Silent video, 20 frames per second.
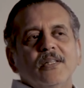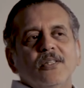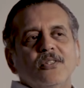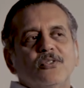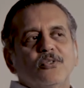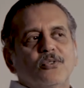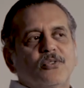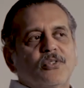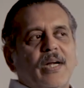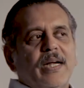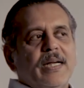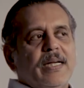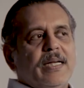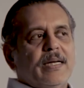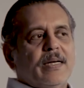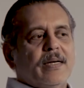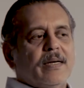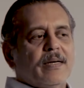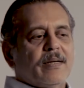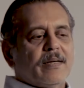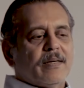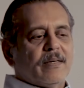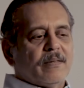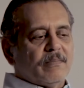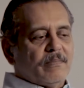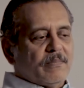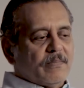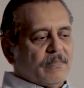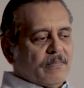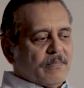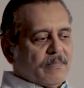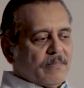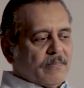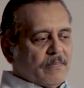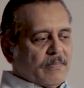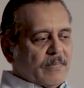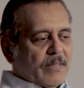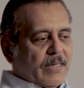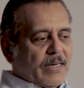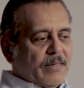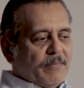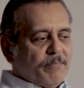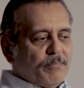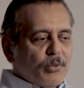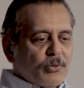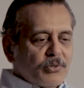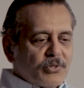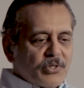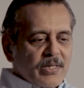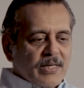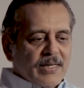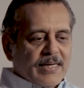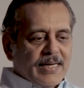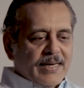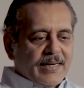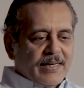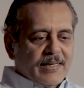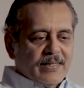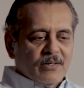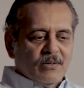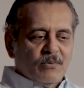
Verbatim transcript: to try and, um, and portray a character